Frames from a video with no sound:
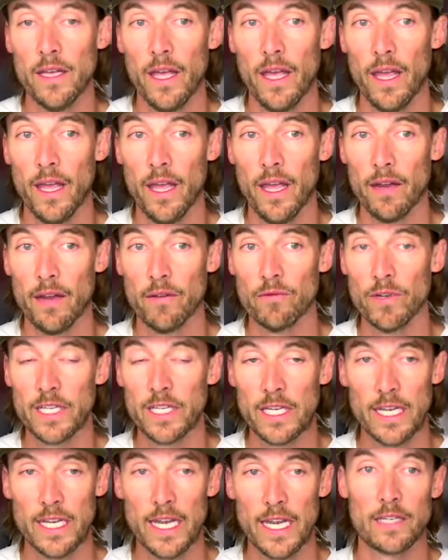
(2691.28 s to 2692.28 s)
and
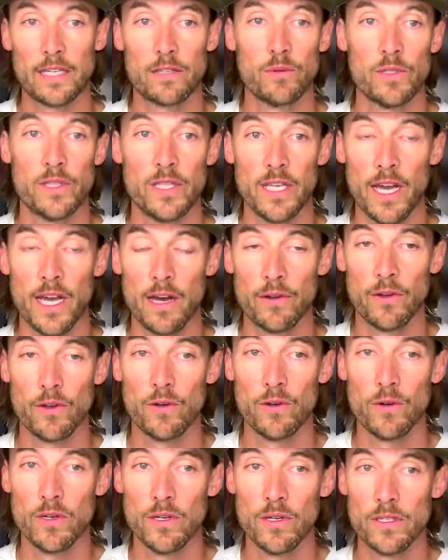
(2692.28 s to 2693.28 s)
reconnect with the
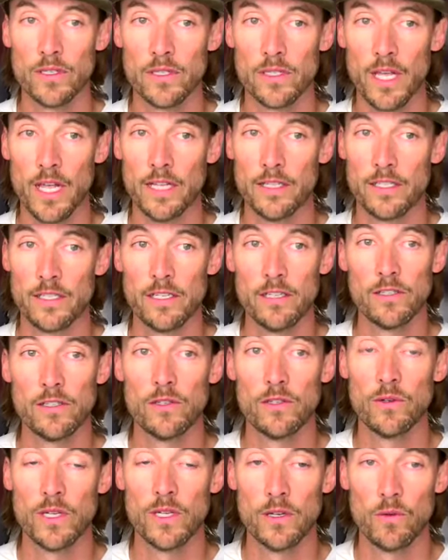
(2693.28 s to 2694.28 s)
outdoors and still
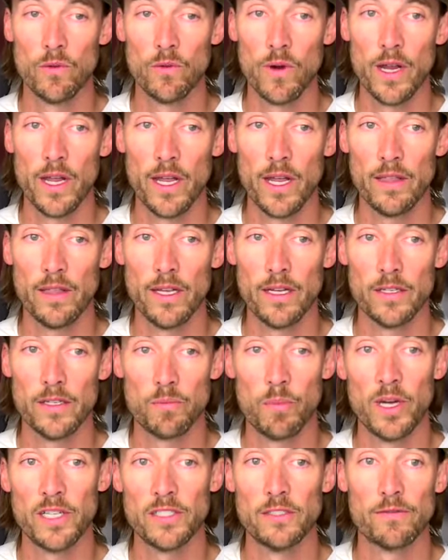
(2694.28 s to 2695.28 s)
do it in a way that is
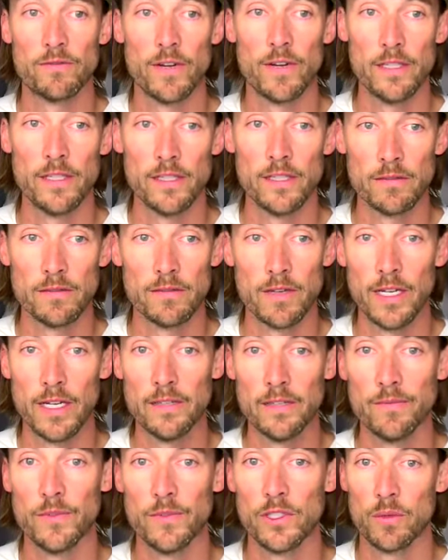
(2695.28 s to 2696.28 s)
budget friendly,
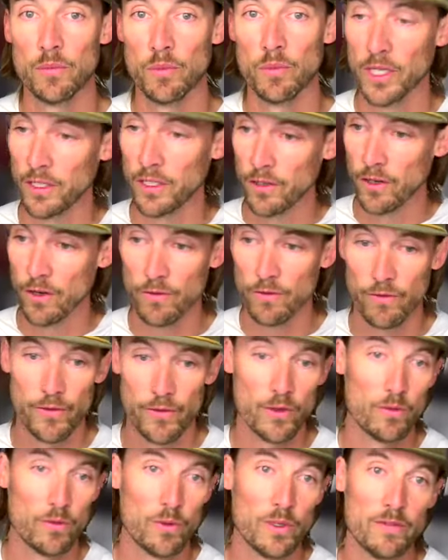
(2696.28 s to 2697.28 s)
right? You can bring your own
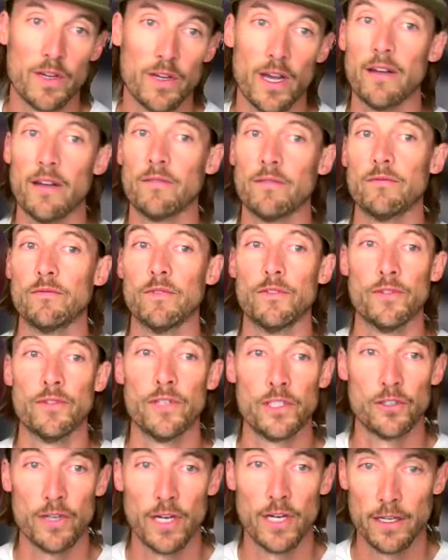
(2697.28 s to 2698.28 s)
food. We've got
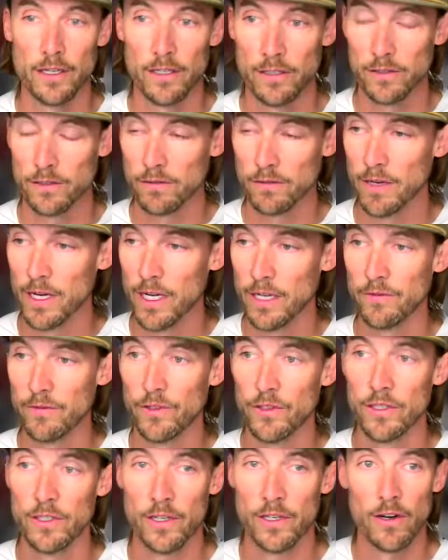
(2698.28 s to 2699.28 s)
refrigerators, right? If
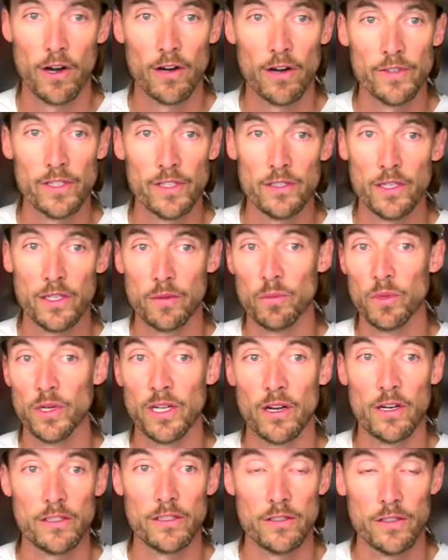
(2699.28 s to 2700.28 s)
you're in an RV, you can
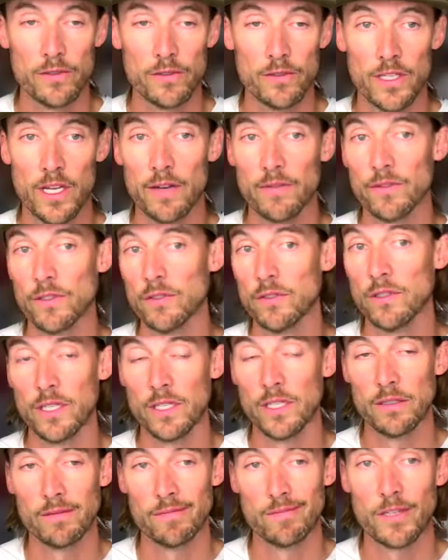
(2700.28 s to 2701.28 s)
bring all your own stuff, so you
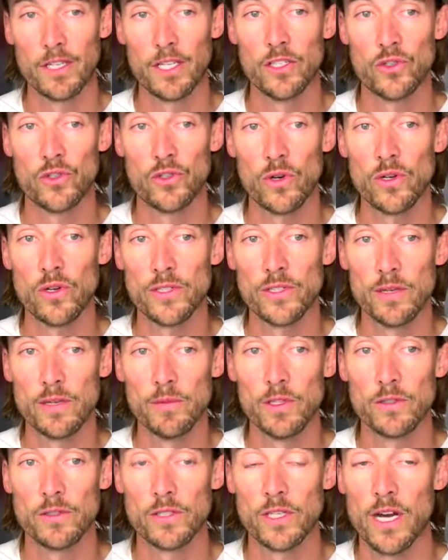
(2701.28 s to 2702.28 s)
can control some of those